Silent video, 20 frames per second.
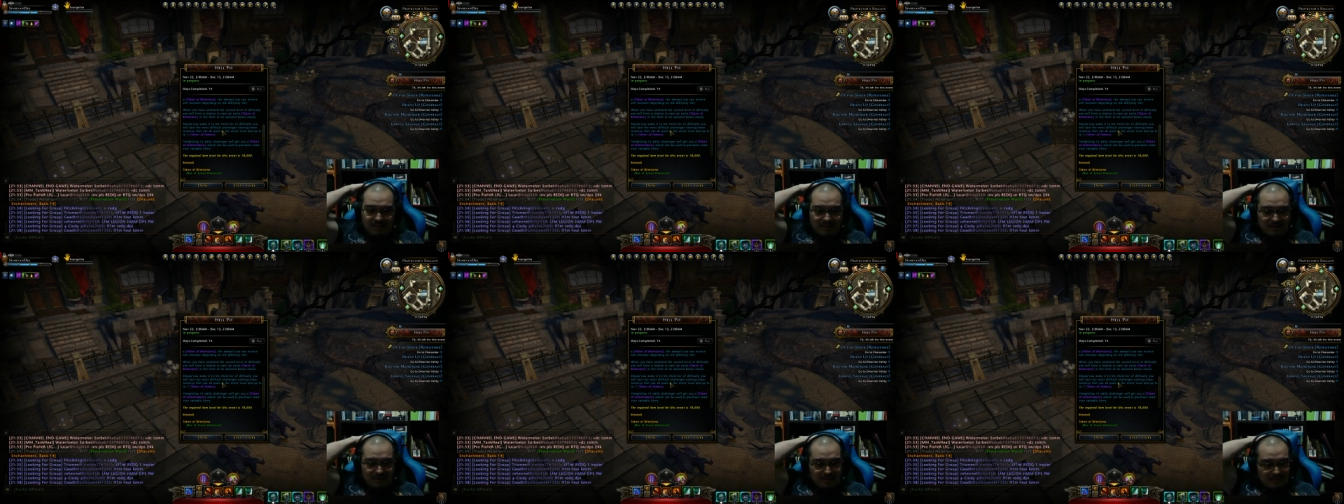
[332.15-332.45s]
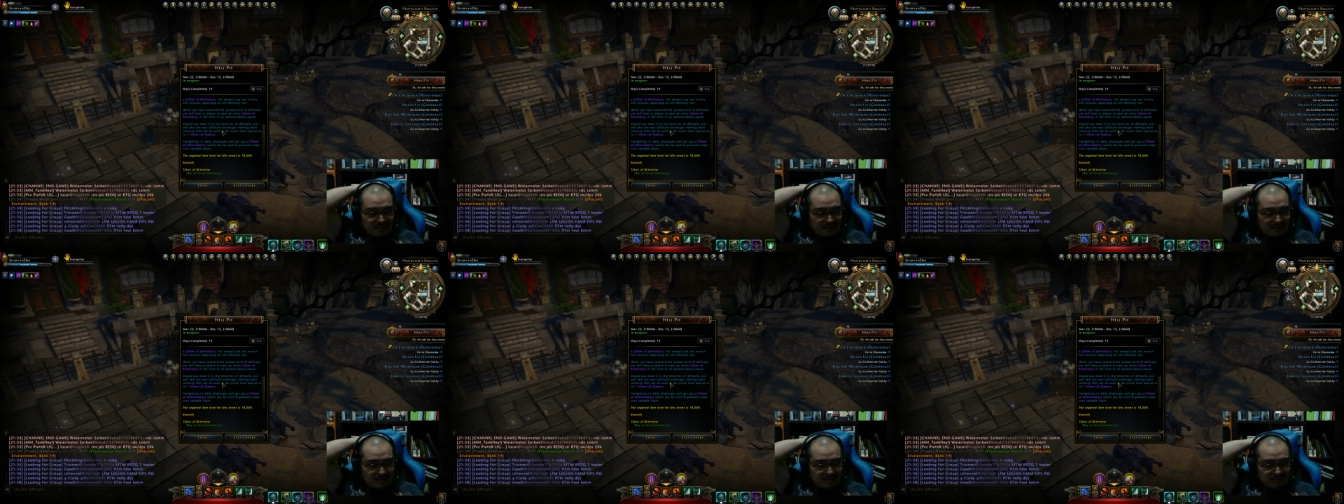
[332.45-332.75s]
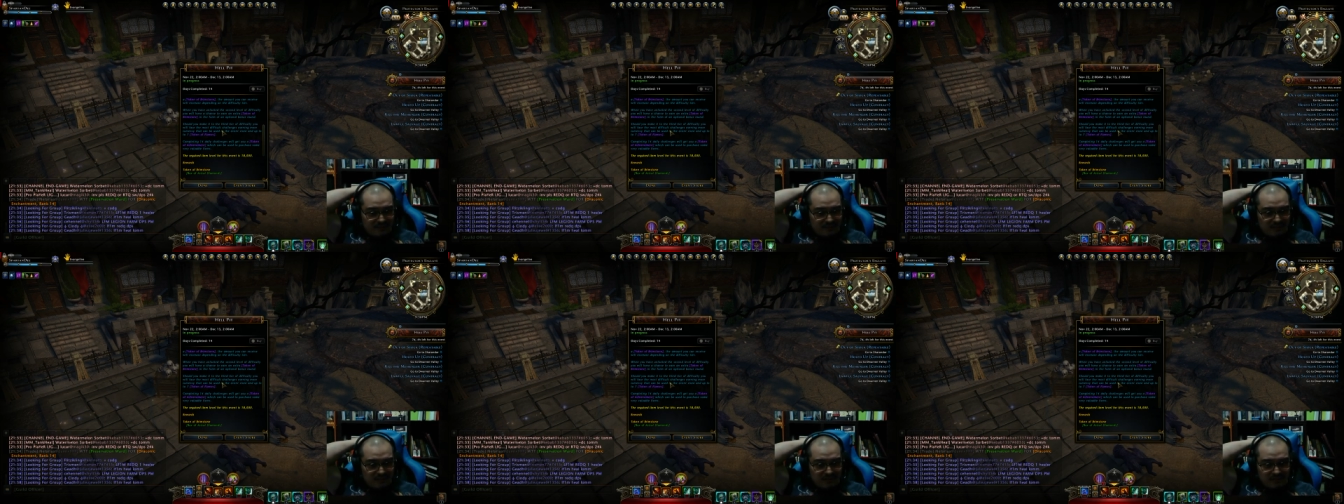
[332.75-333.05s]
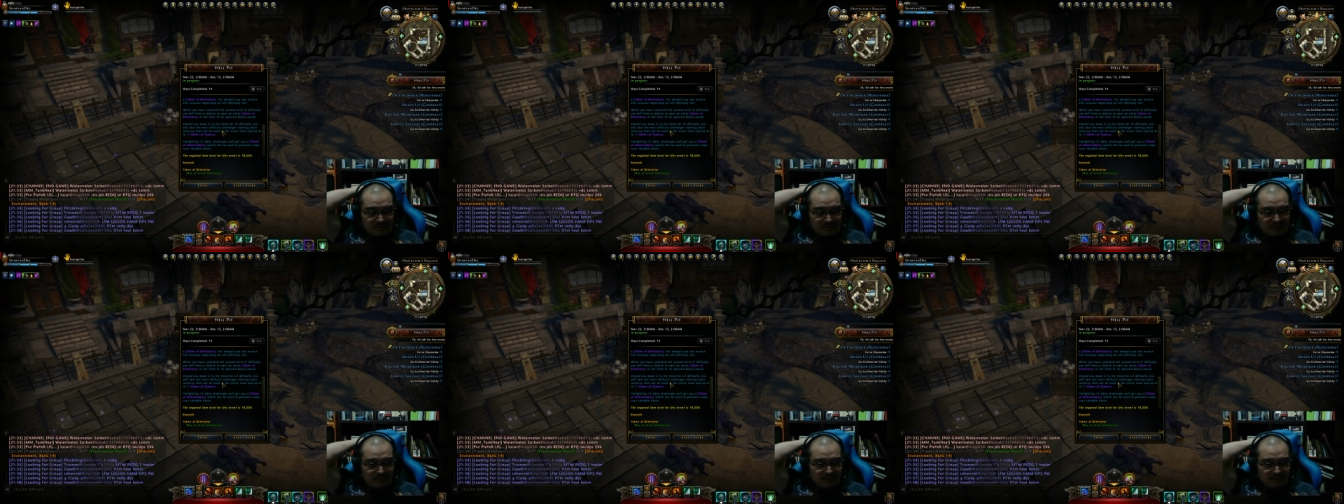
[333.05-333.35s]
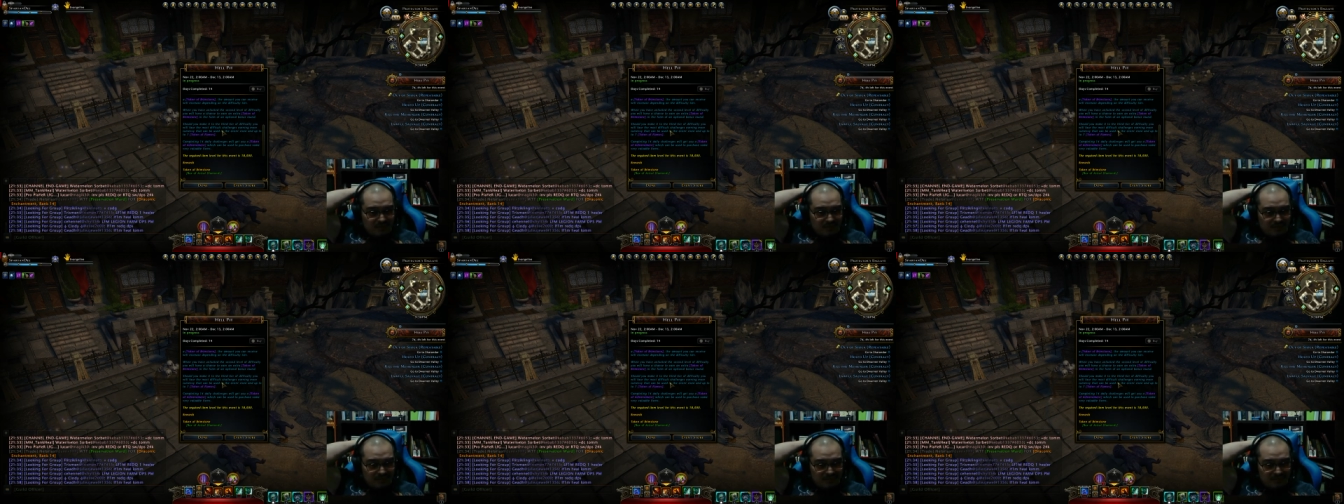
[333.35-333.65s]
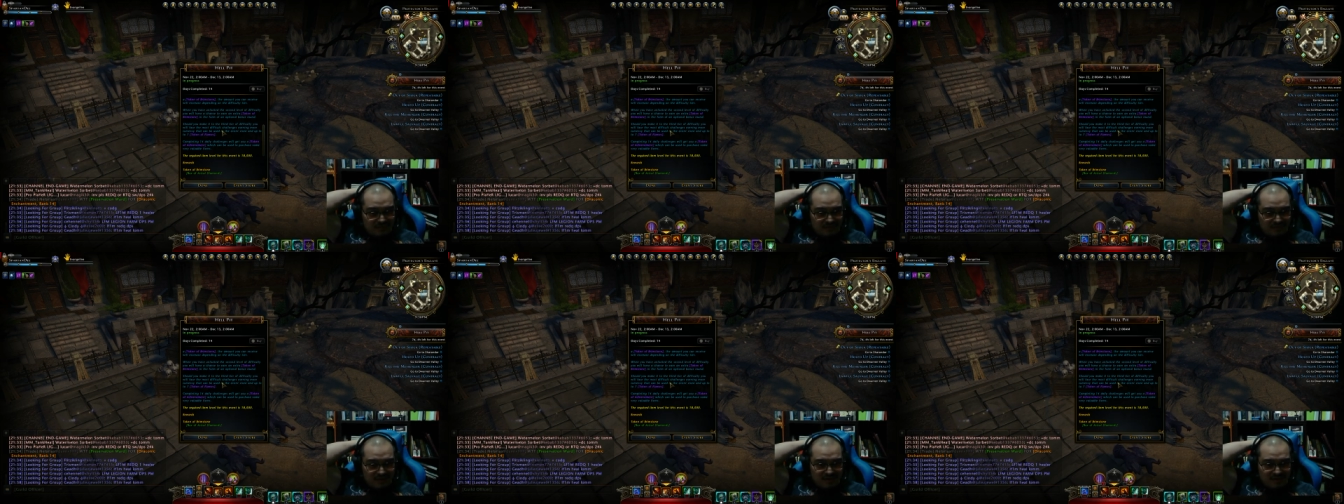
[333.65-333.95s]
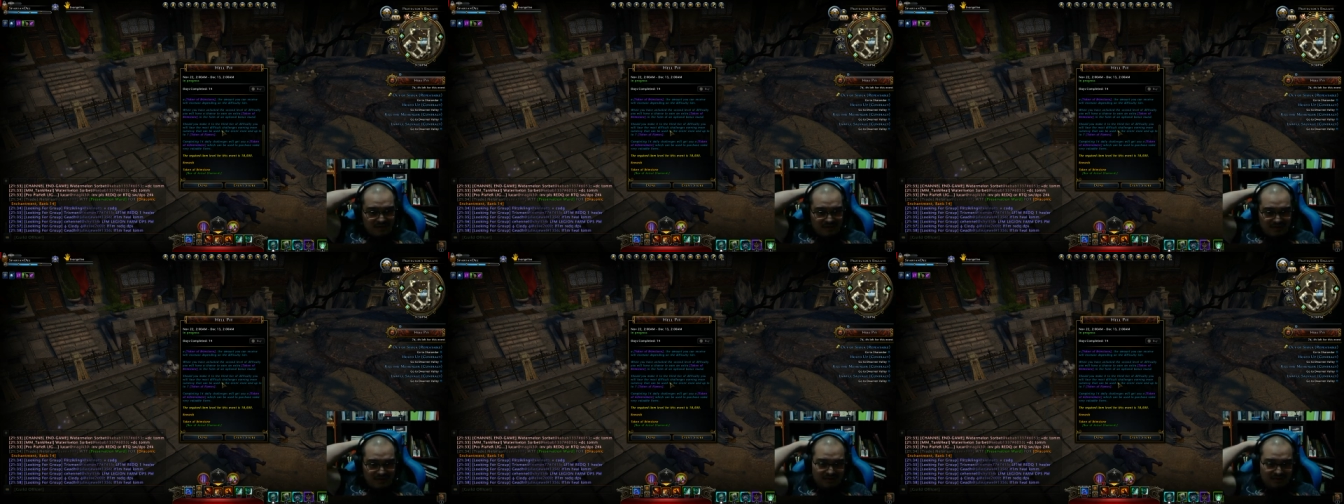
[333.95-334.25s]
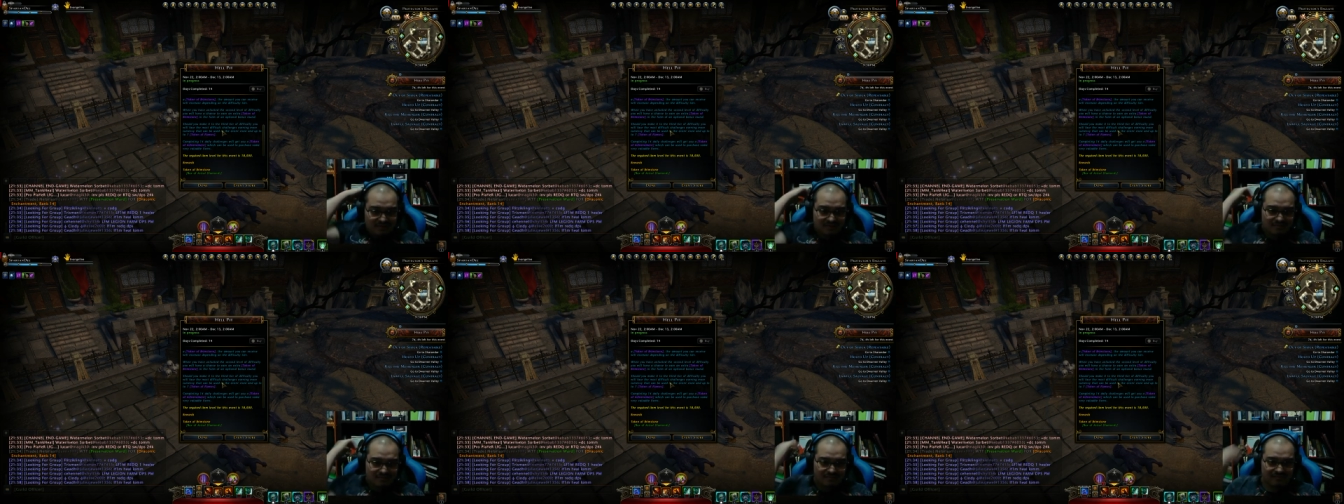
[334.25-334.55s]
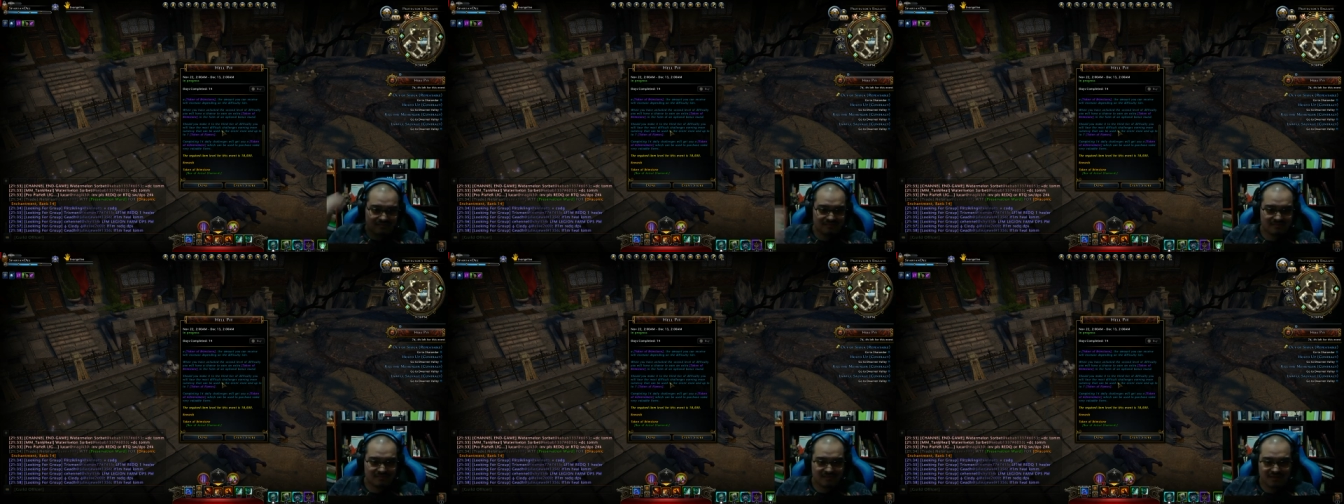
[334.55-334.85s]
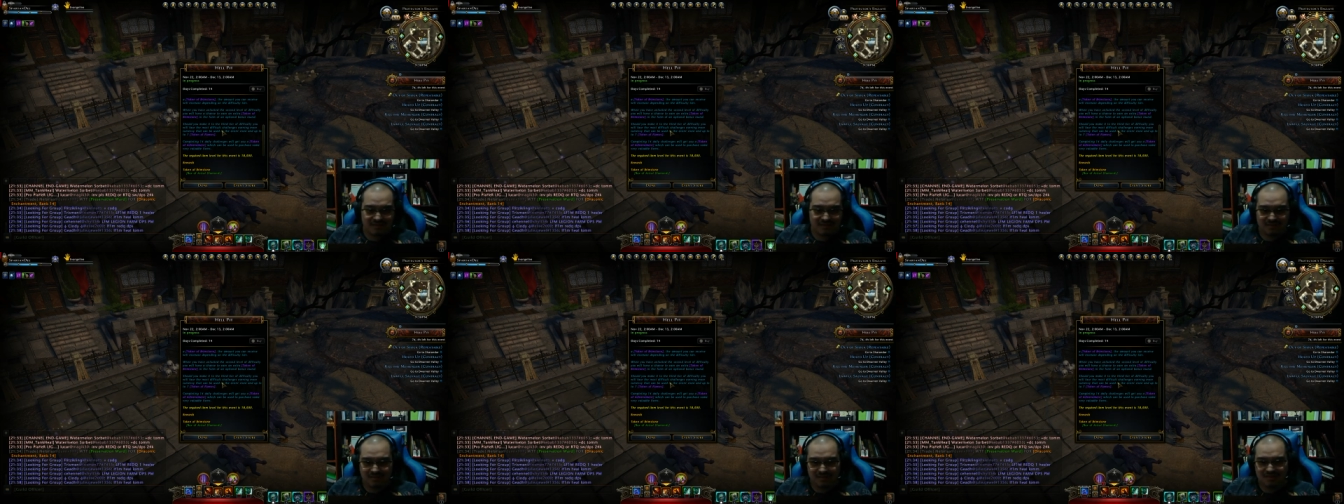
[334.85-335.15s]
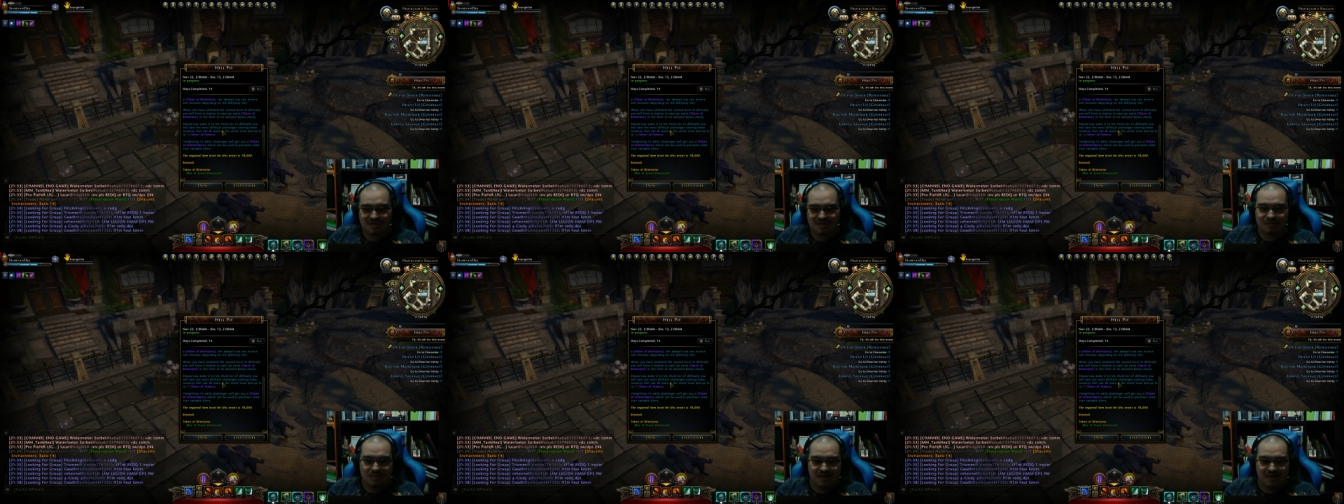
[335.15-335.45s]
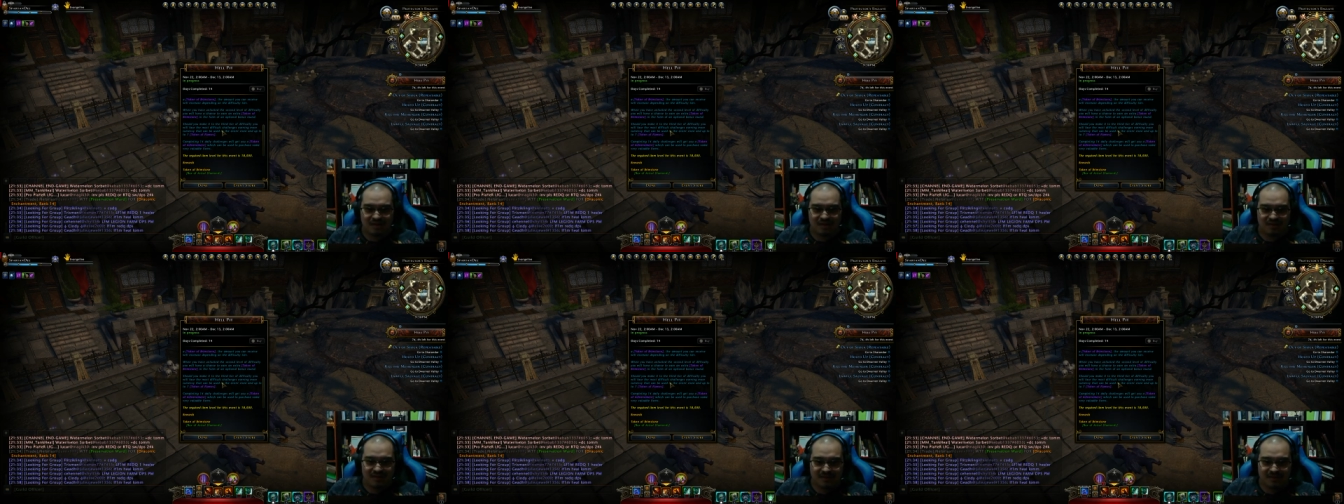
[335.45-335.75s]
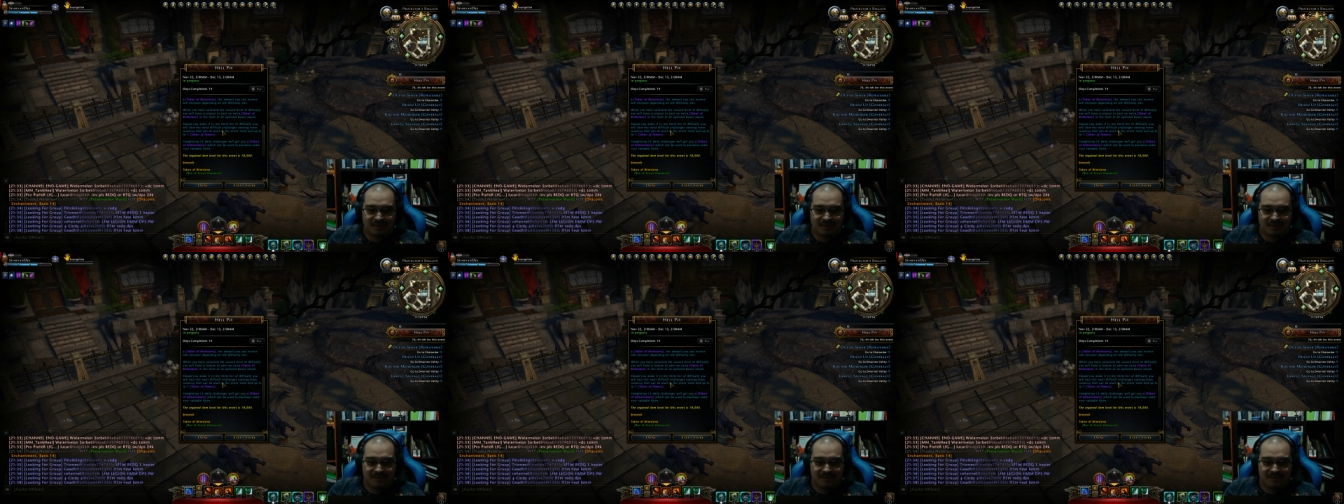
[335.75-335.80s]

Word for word: Um, so don't kind of like you know despair.